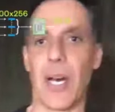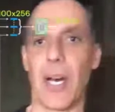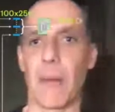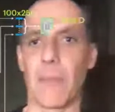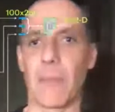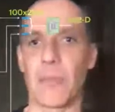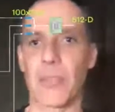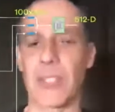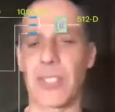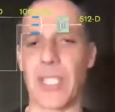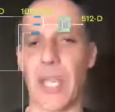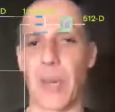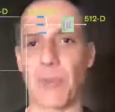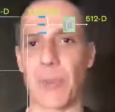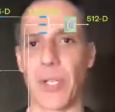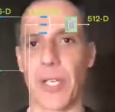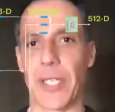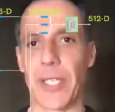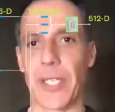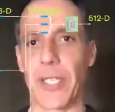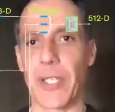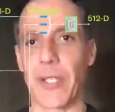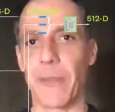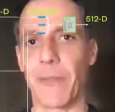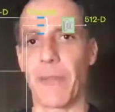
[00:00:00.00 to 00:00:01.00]
step
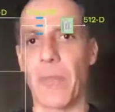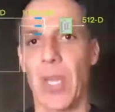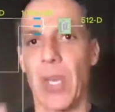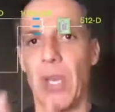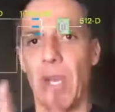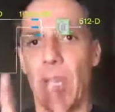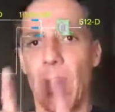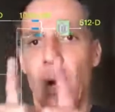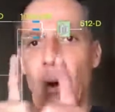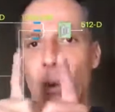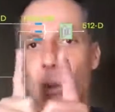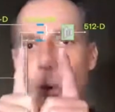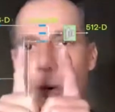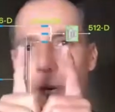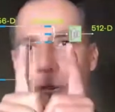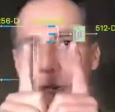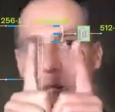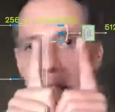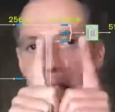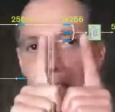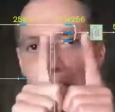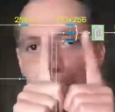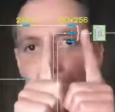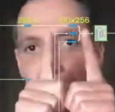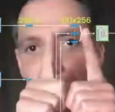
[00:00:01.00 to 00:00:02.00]
right here. We're gonna
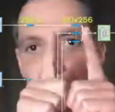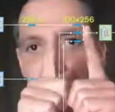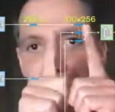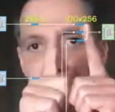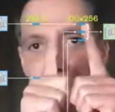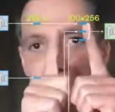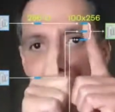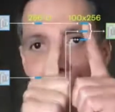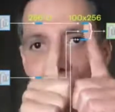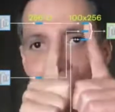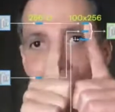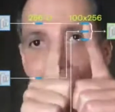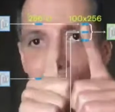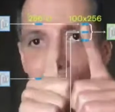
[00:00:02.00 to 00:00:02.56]
shove that